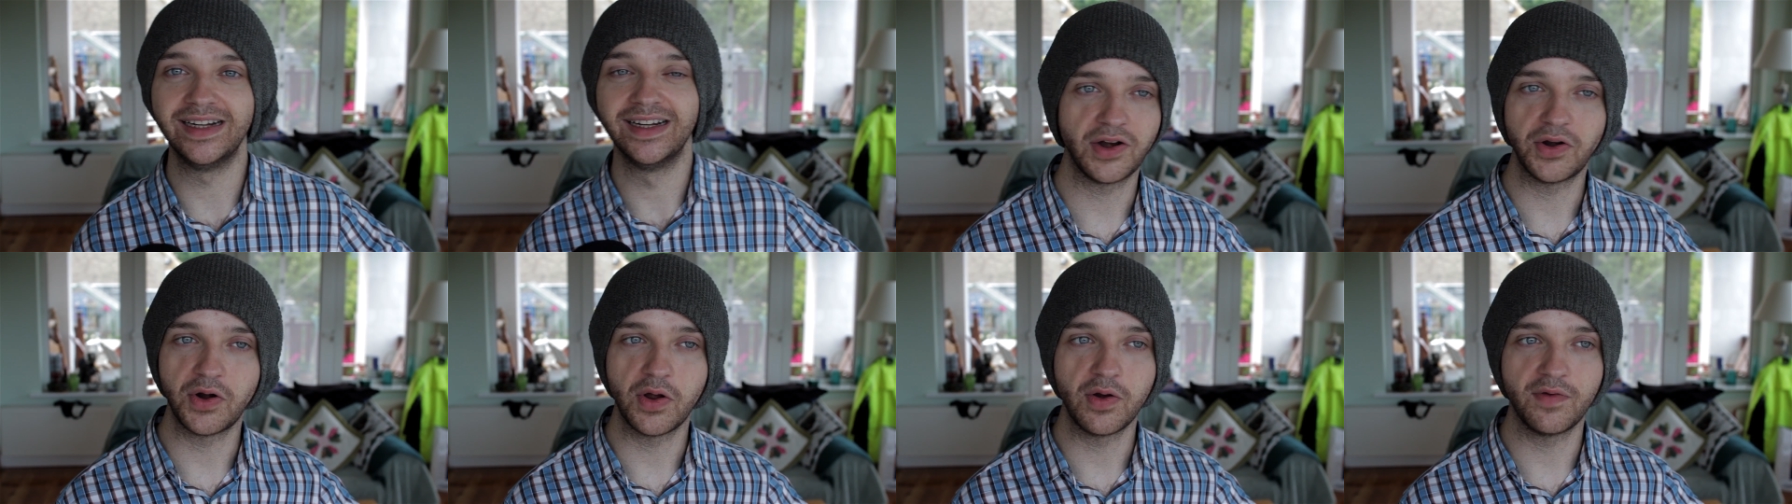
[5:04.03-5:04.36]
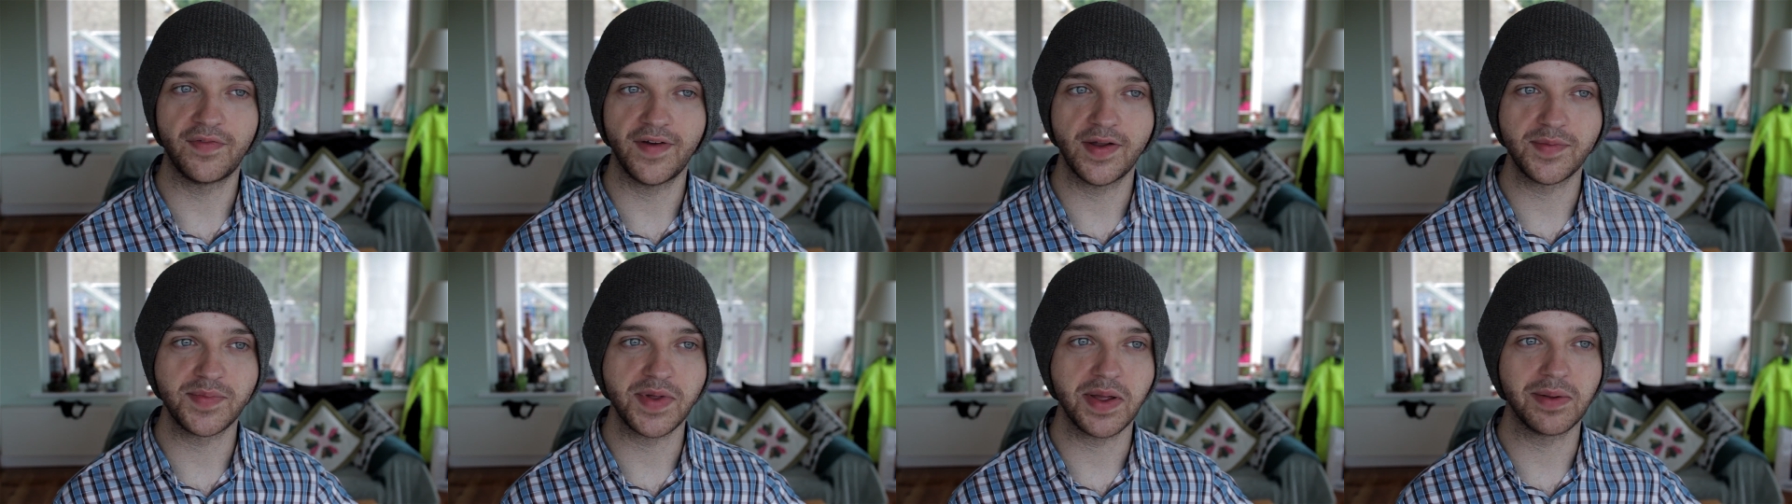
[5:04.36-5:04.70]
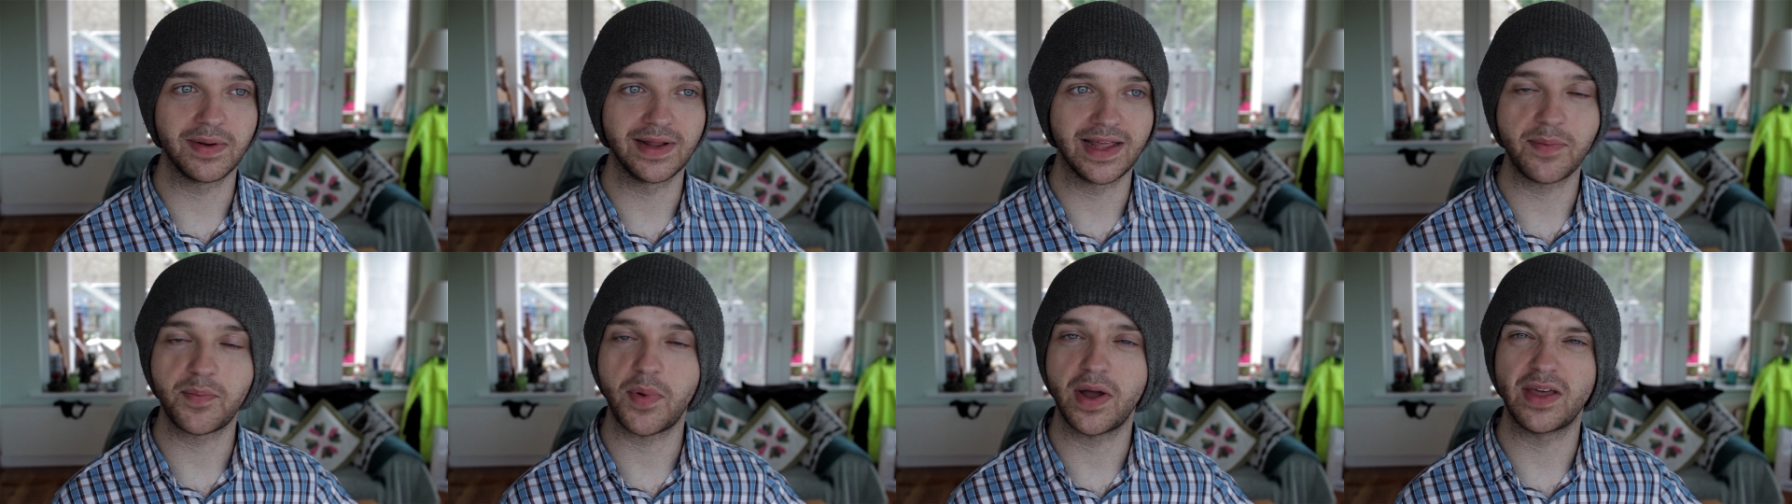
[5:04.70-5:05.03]
I don't know if I'd be able
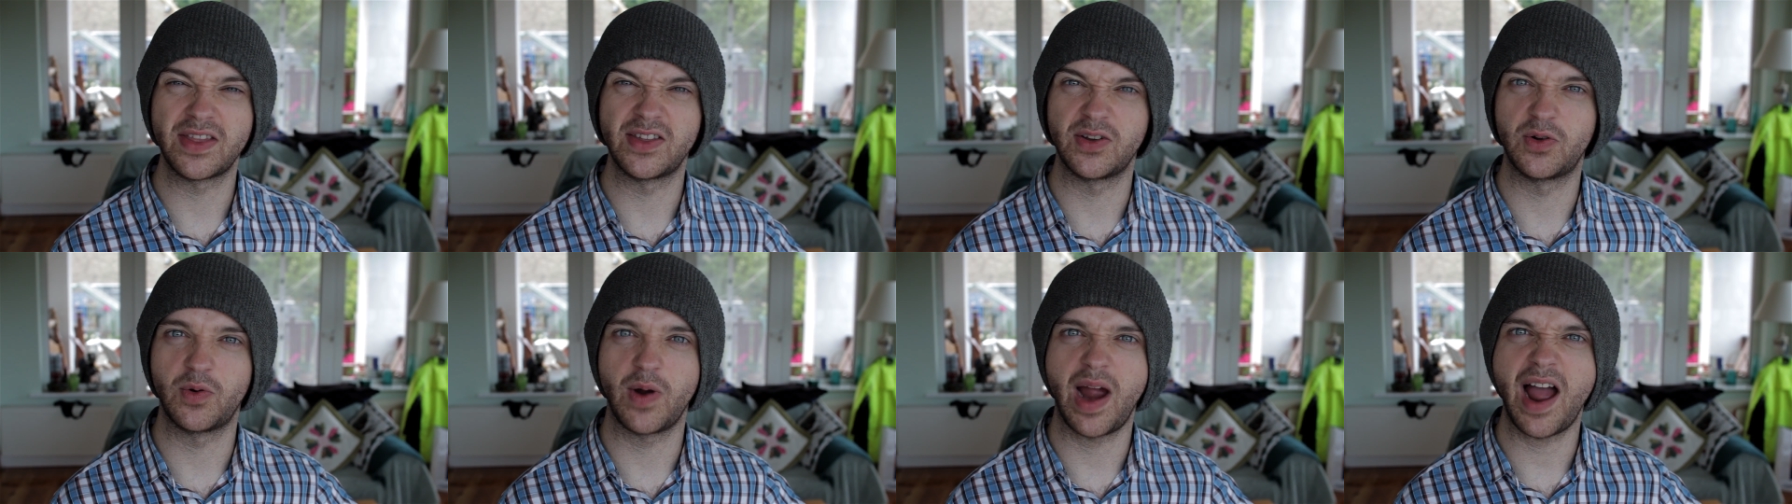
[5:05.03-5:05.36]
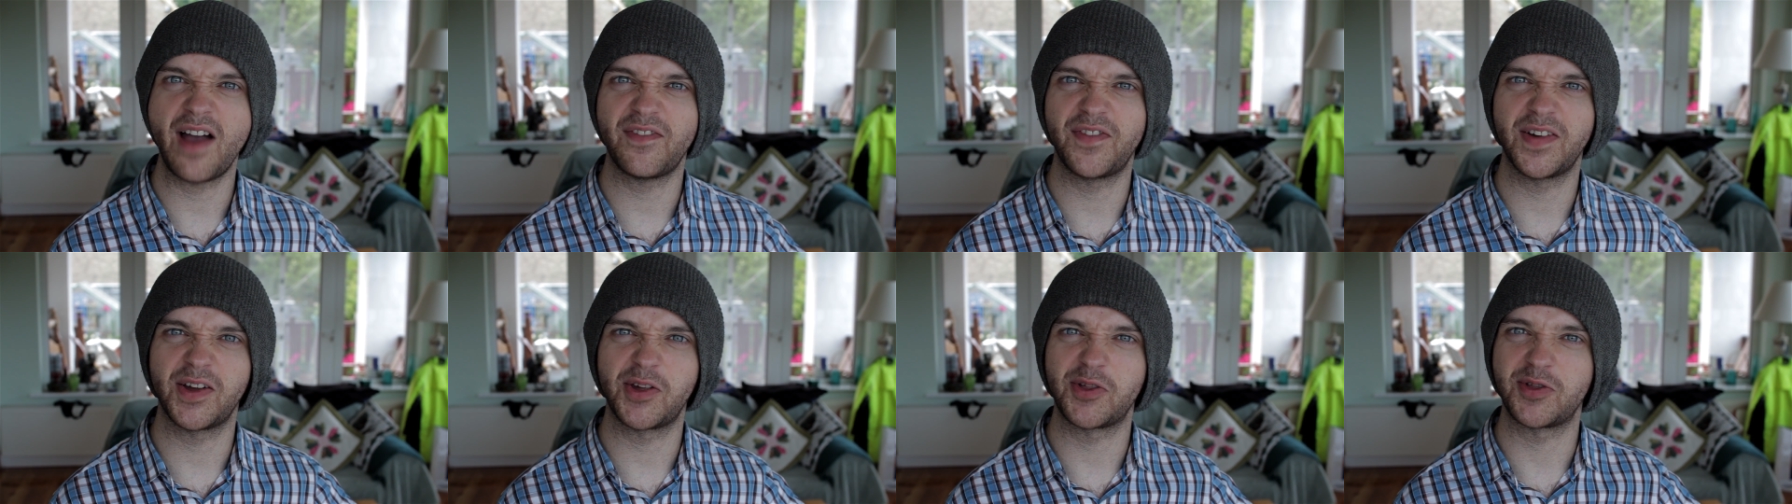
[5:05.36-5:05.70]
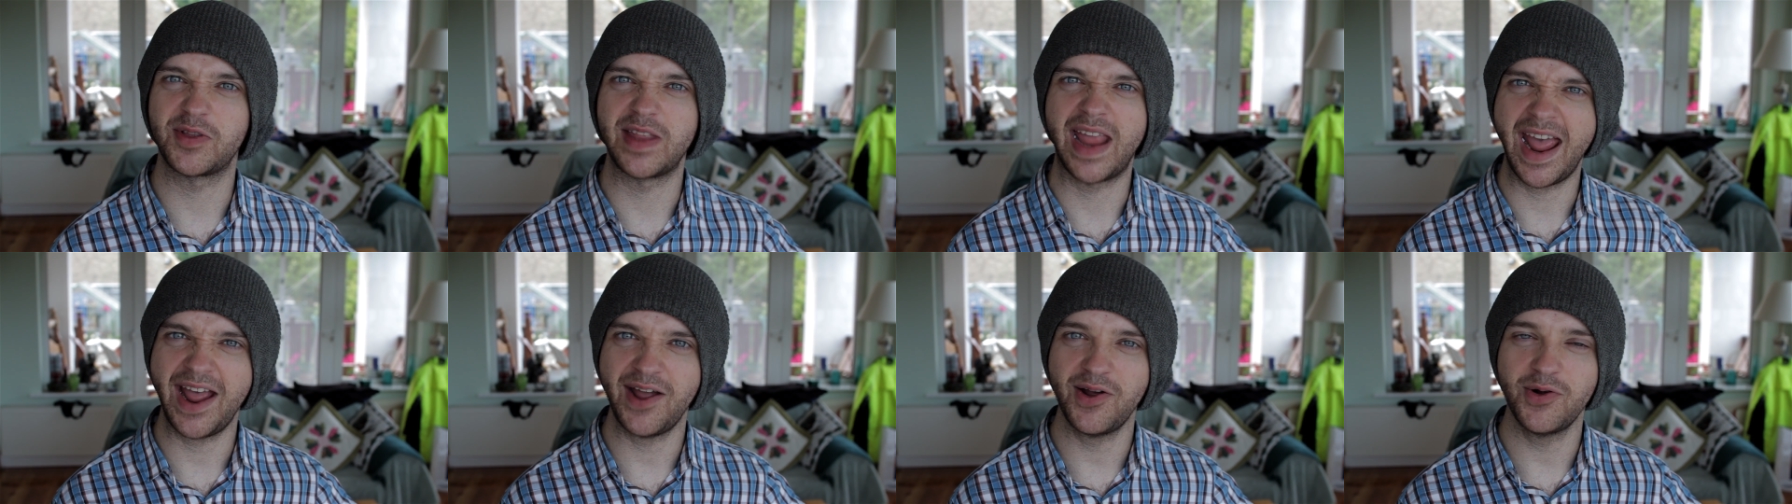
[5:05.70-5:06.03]
to get by the graphics
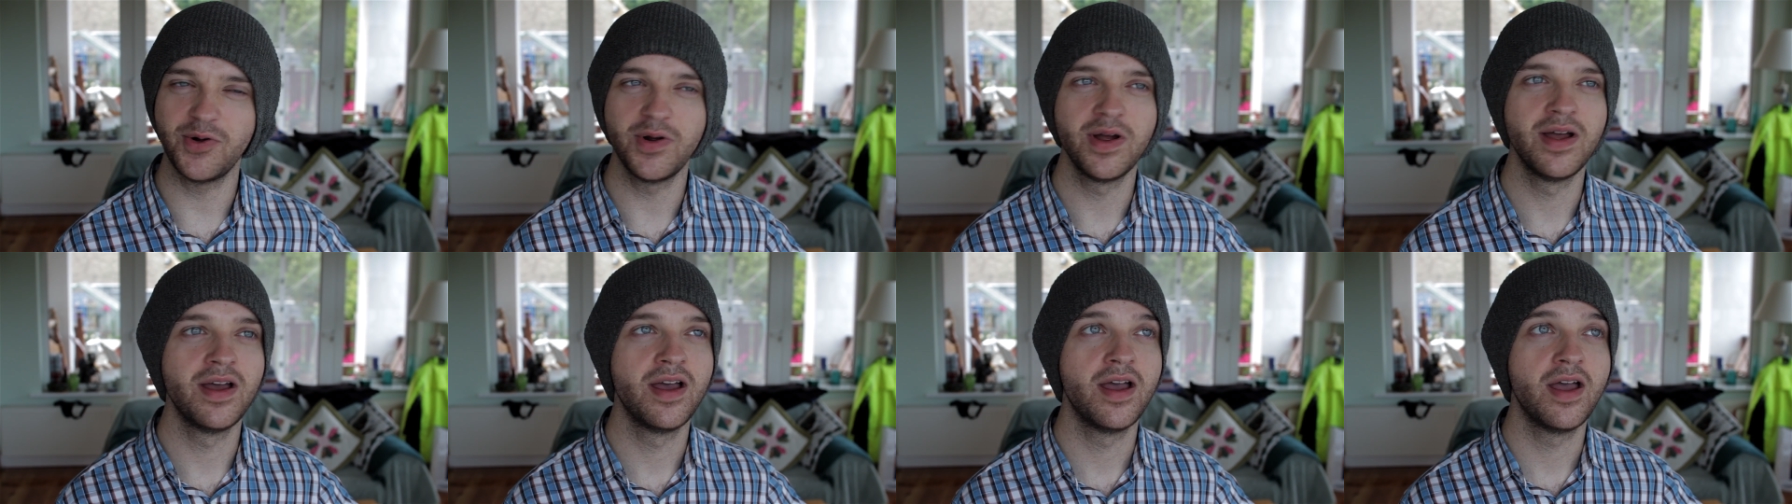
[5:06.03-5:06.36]
now,